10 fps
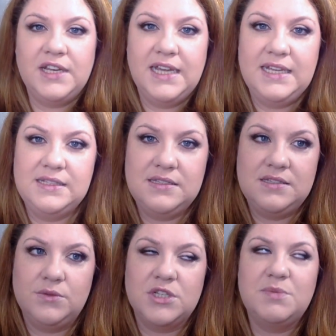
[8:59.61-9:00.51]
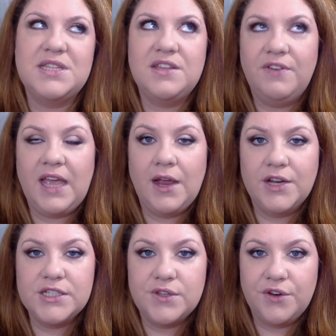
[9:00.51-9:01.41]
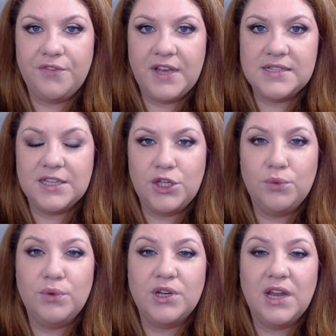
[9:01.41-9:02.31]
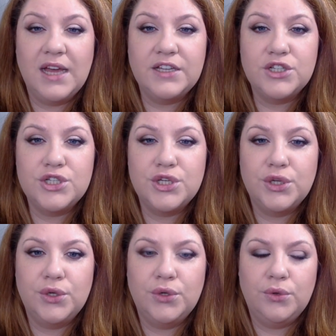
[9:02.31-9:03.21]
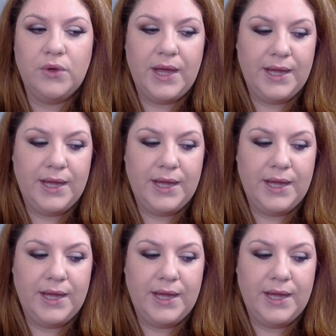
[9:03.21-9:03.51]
needs or specific areas of your face that you would like to